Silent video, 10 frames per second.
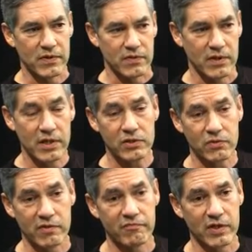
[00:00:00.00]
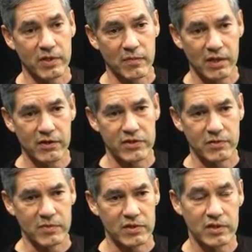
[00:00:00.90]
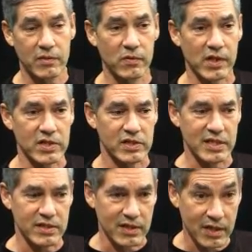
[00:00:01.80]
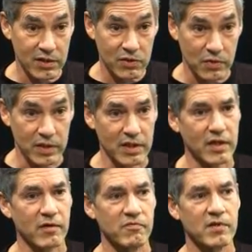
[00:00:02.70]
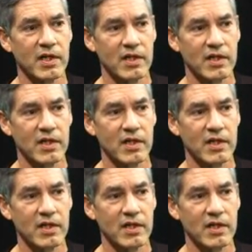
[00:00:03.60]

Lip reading: the history of fundamentalism in some ways is the history of